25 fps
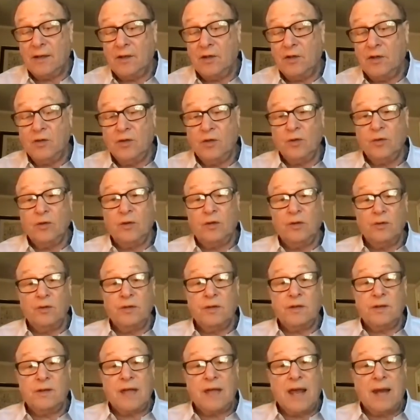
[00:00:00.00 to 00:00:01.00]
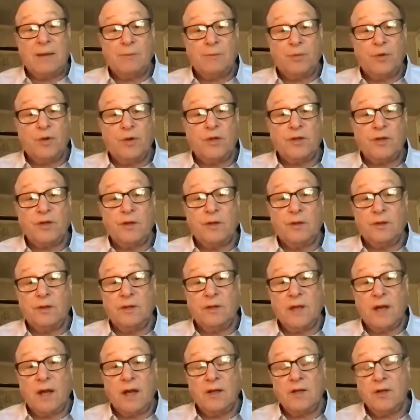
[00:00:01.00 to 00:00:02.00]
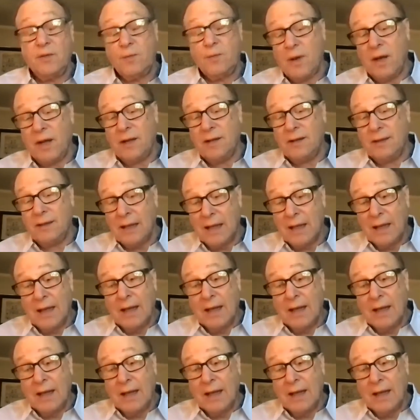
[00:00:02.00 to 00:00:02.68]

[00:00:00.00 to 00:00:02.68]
You do lose that personal touch, but